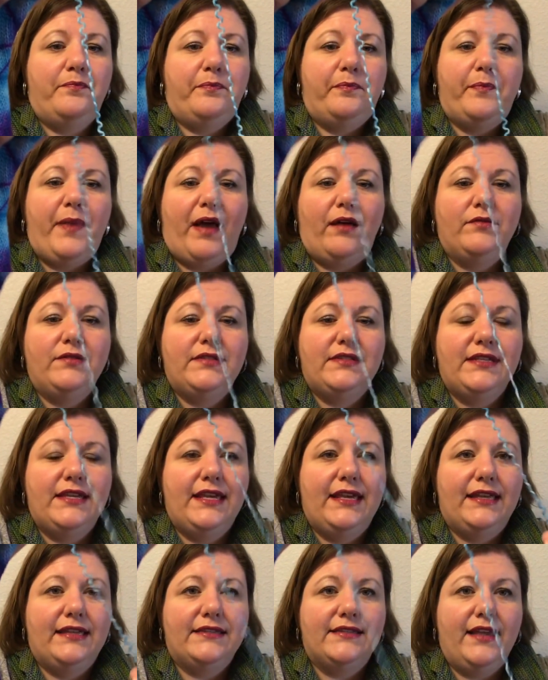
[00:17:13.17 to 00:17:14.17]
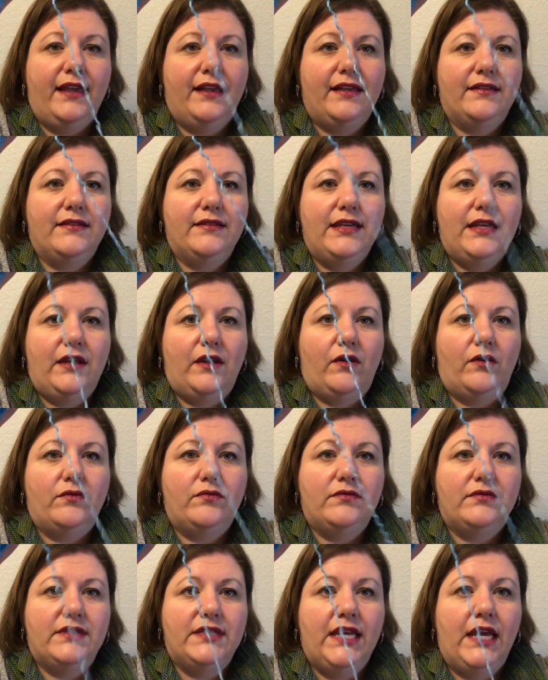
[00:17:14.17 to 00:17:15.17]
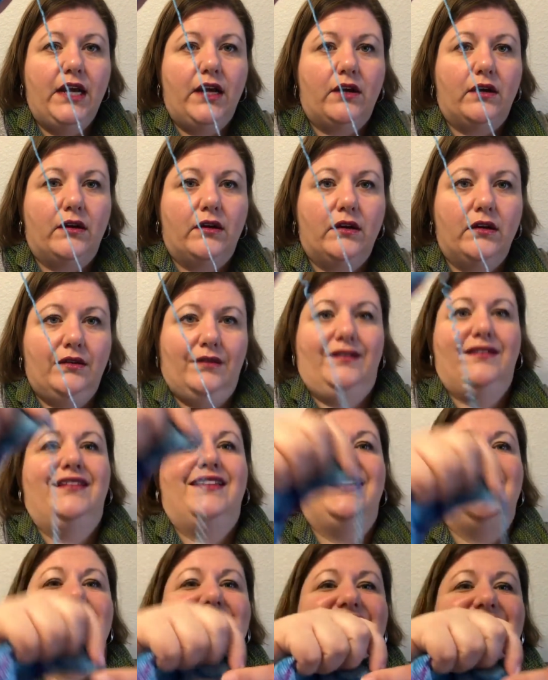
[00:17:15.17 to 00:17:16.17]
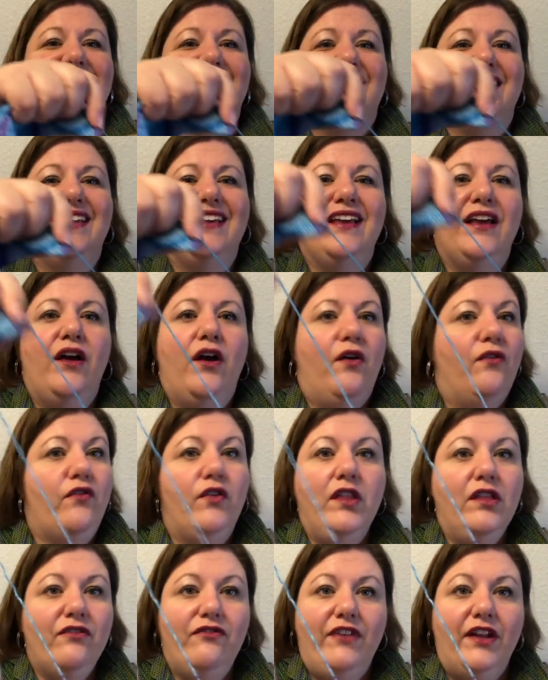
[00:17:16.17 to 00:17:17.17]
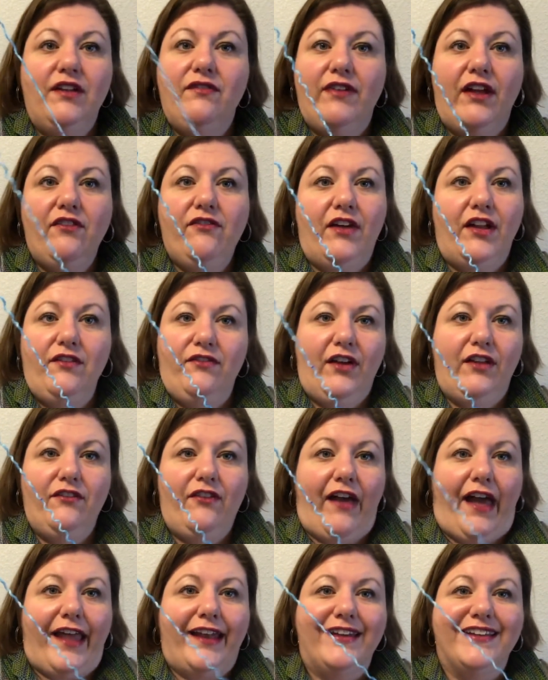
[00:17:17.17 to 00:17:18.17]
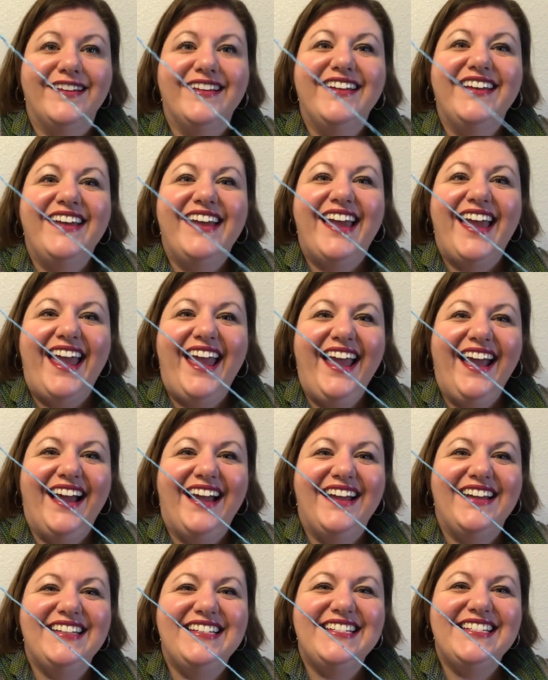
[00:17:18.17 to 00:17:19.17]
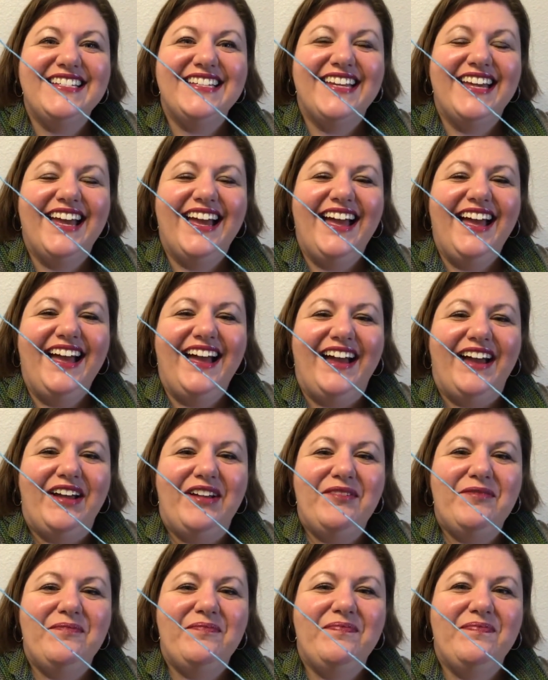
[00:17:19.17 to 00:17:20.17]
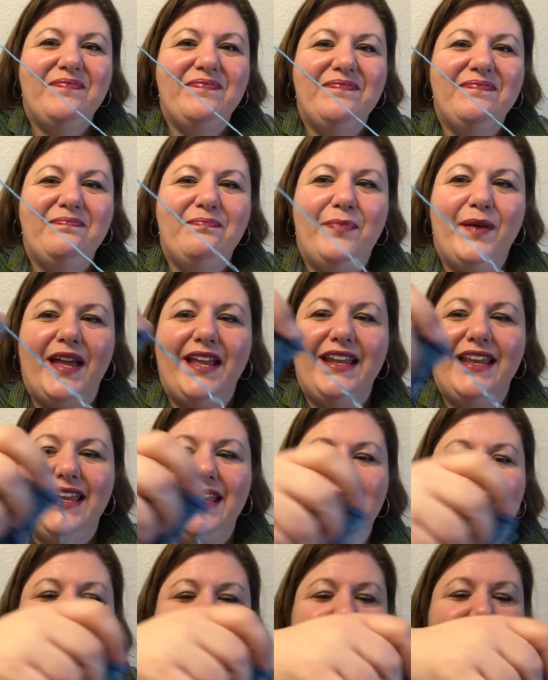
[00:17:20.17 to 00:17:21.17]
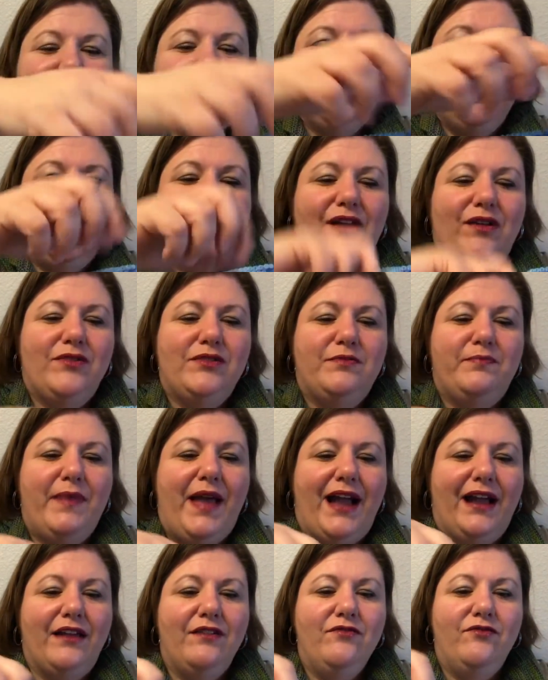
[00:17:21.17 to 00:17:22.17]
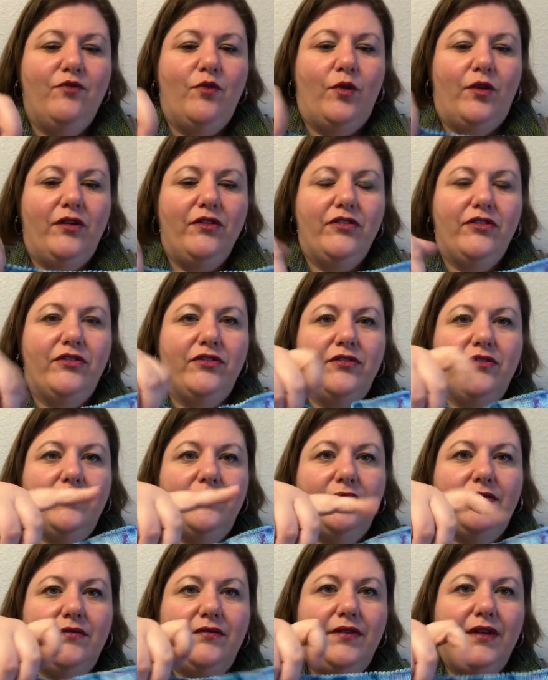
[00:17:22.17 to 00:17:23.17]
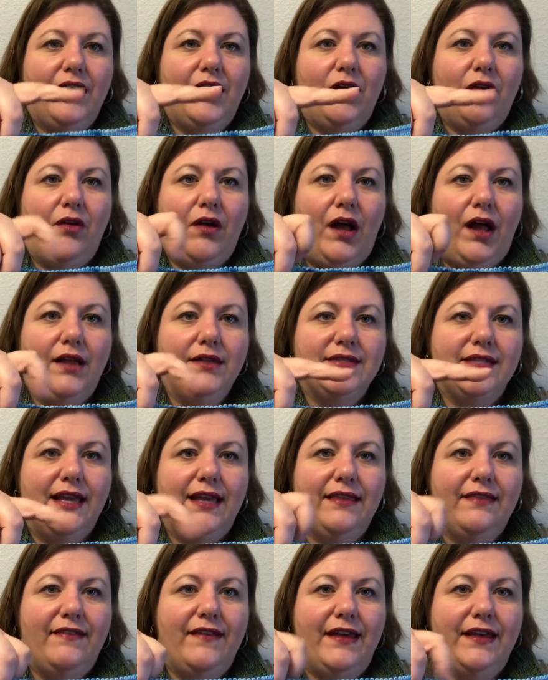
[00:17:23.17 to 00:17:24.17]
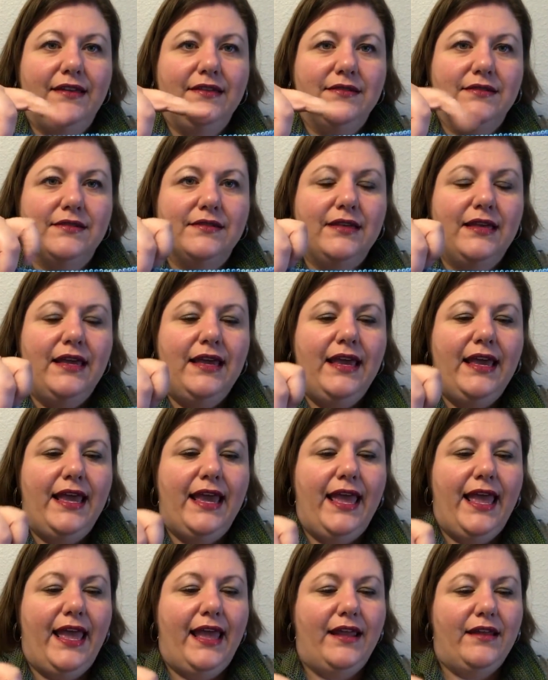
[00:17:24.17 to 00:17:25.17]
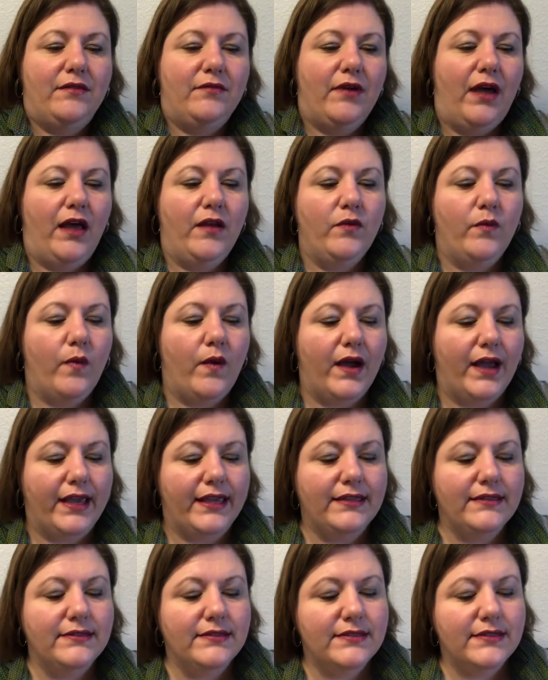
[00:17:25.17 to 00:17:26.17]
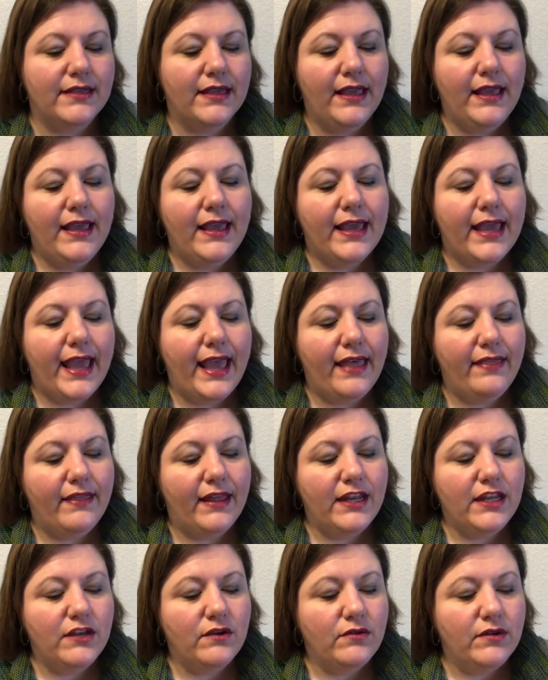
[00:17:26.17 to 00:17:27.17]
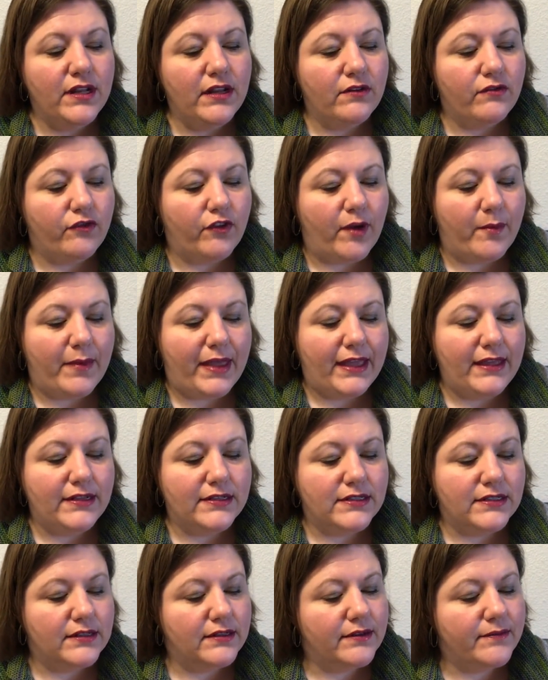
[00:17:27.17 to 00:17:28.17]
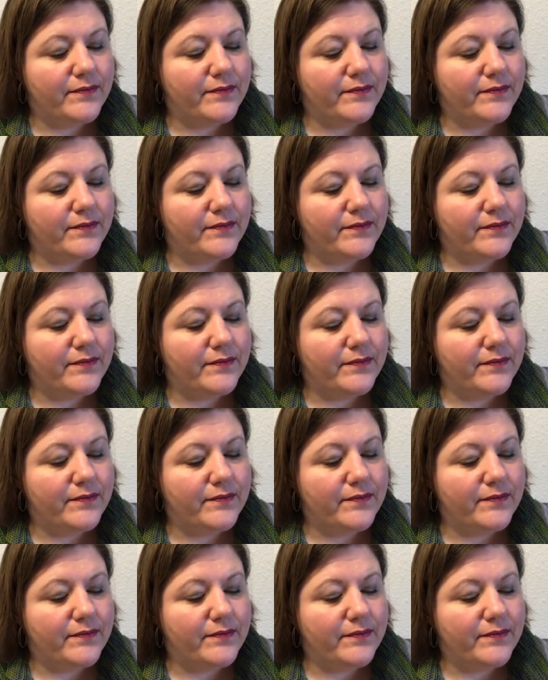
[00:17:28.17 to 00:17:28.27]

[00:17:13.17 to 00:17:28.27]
bouncy. It's like, you know, Tigger. It's full of fun. And but it goes back and forth across like this and unwinds, and then you knit from it.